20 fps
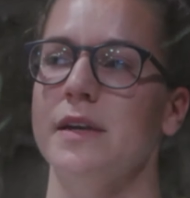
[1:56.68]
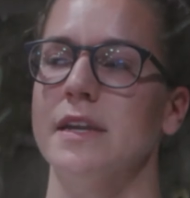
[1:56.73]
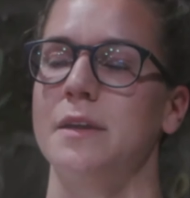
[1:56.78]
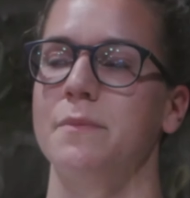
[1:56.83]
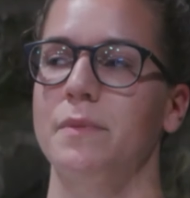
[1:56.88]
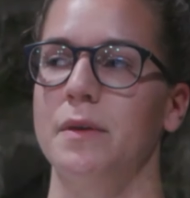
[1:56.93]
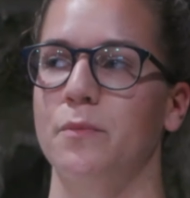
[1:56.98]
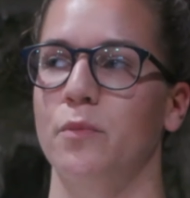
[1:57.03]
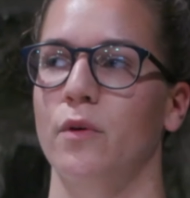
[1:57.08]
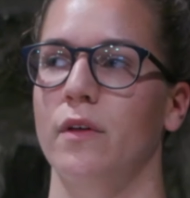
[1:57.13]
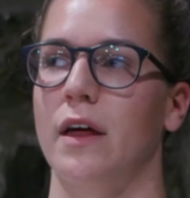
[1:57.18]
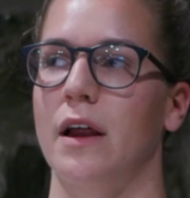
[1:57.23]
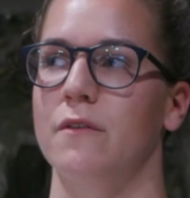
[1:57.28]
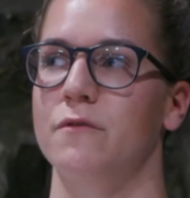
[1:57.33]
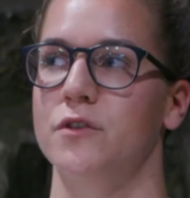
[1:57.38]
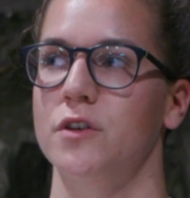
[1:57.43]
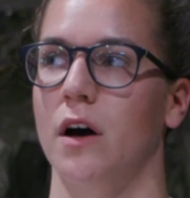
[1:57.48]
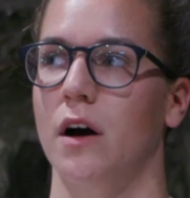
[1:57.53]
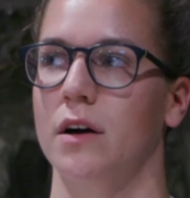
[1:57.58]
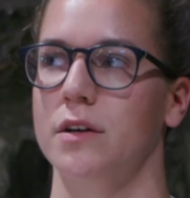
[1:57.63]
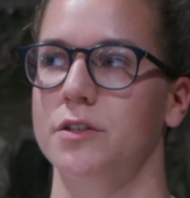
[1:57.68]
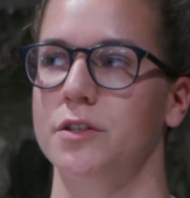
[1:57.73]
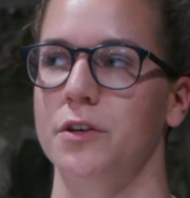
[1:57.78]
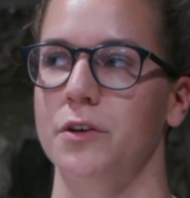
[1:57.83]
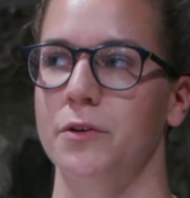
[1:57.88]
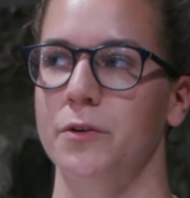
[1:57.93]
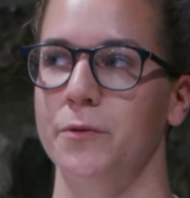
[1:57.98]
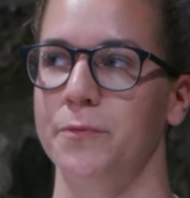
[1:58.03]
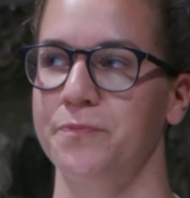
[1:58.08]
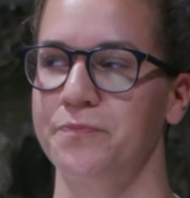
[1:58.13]
many people that I've talked
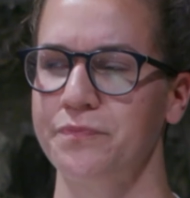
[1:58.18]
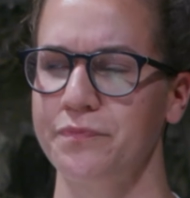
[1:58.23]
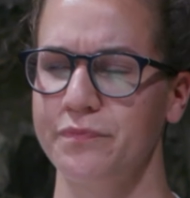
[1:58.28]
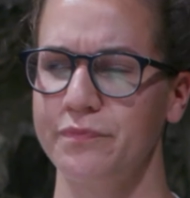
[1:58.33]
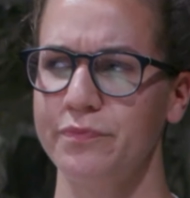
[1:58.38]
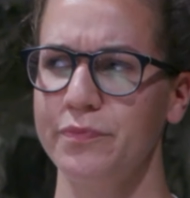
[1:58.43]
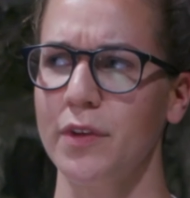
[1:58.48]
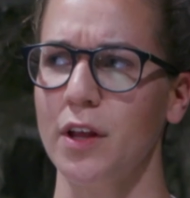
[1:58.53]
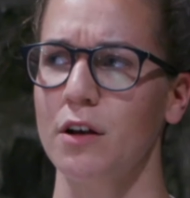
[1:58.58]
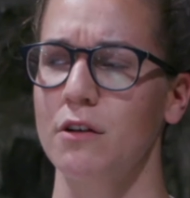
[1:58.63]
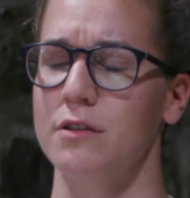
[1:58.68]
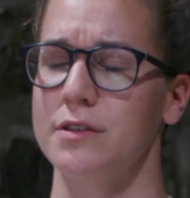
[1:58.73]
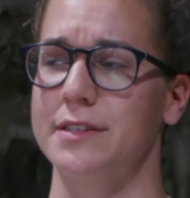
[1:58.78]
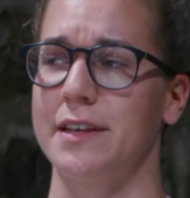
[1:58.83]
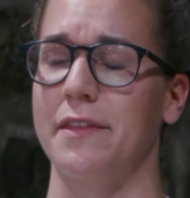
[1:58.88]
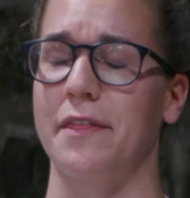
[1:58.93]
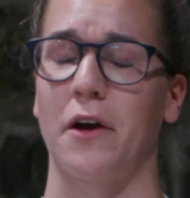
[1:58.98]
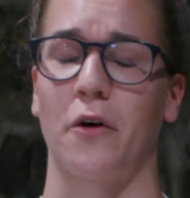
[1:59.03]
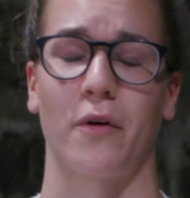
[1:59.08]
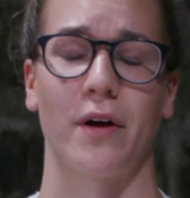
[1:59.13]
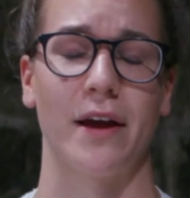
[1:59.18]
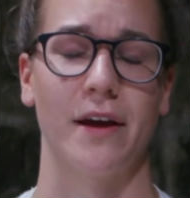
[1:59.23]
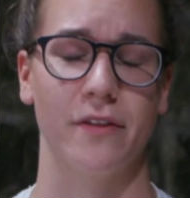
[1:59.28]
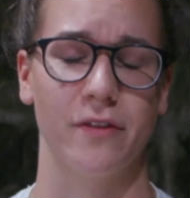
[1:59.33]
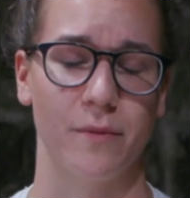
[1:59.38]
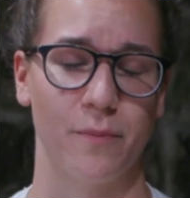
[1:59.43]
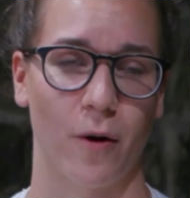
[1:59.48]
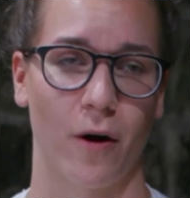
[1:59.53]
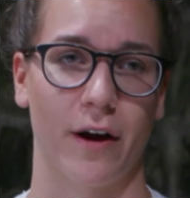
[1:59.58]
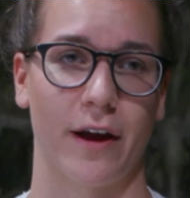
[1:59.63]
to who said they were in
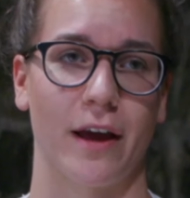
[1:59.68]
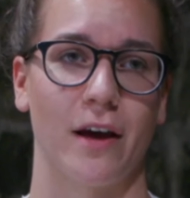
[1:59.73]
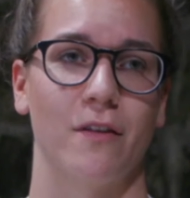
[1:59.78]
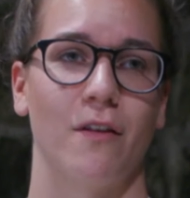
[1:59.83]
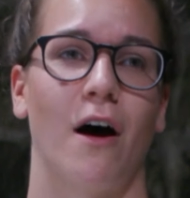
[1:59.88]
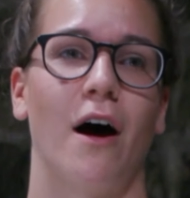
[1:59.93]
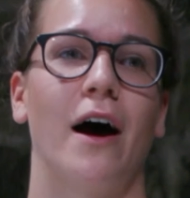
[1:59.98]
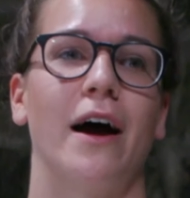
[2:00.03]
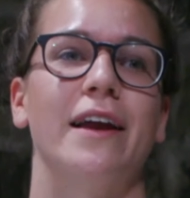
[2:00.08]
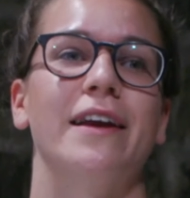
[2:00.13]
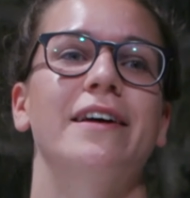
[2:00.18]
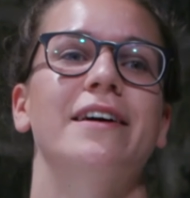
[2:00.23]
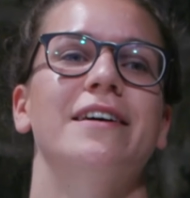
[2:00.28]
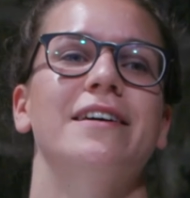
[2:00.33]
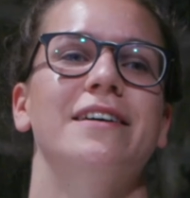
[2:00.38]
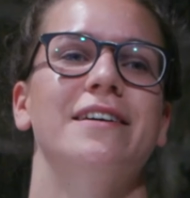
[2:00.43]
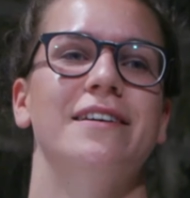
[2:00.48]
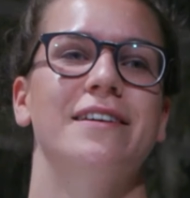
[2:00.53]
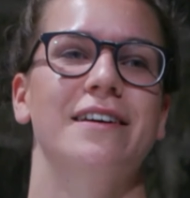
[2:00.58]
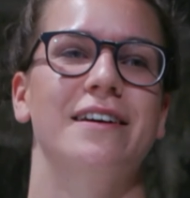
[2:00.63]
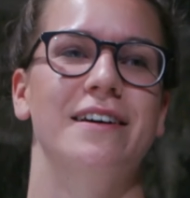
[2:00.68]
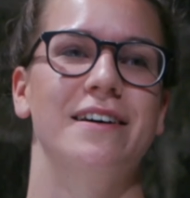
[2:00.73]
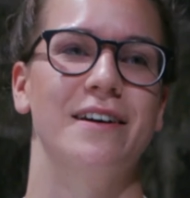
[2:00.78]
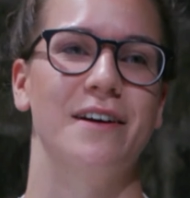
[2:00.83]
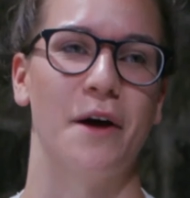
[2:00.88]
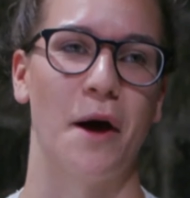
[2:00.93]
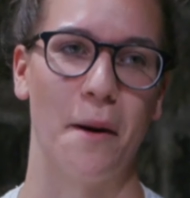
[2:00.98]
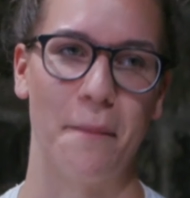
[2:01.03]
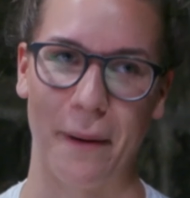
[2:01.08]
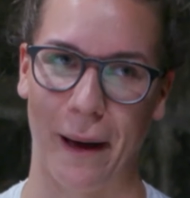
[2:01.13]
the parking lot
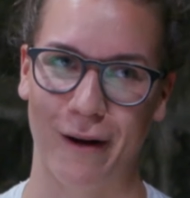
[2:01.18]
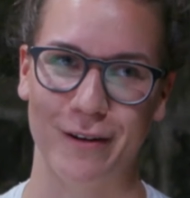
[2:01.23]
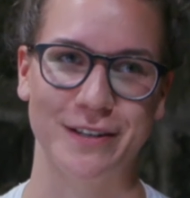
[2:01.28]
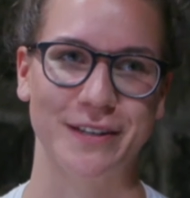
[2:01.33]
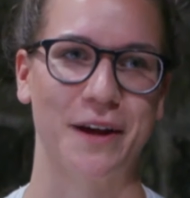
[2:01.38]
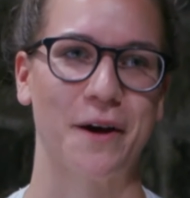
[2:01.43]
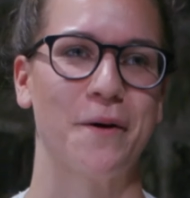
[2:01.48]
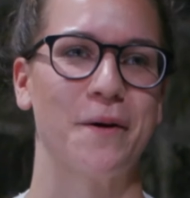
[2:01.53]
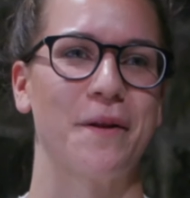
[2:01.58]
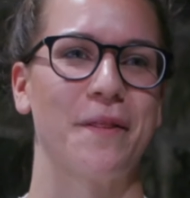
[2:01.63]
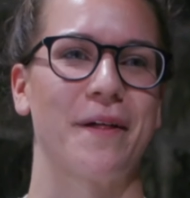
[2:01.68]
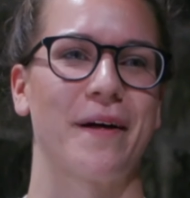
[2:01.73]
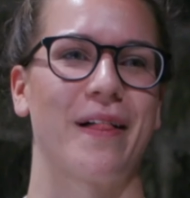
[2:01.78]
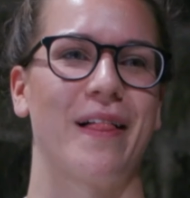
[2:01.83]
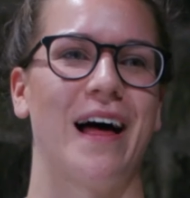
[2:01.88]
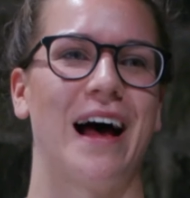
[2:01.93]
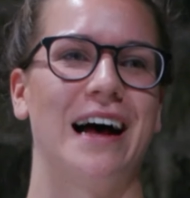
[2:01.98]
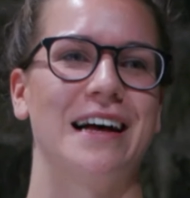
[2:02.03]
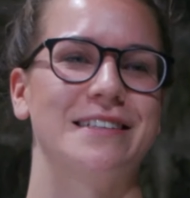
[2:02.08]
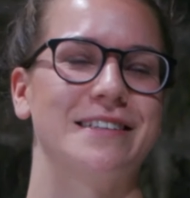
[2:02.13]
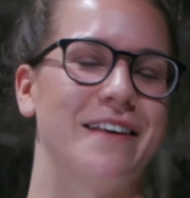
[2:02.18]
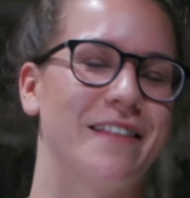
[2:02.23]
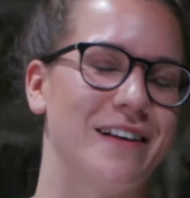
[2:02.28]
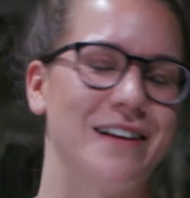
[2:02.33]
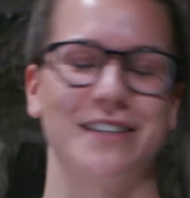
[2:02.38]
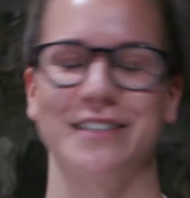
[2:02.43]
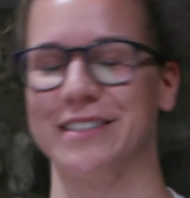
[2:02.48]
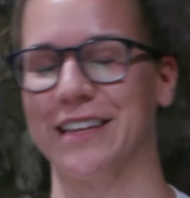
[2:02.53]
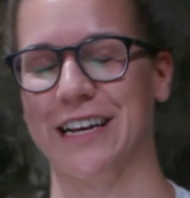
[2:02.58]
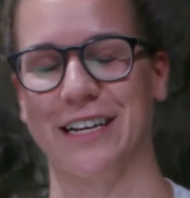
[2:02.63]
about to go to the class and
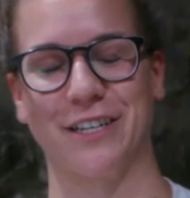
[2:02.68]
then just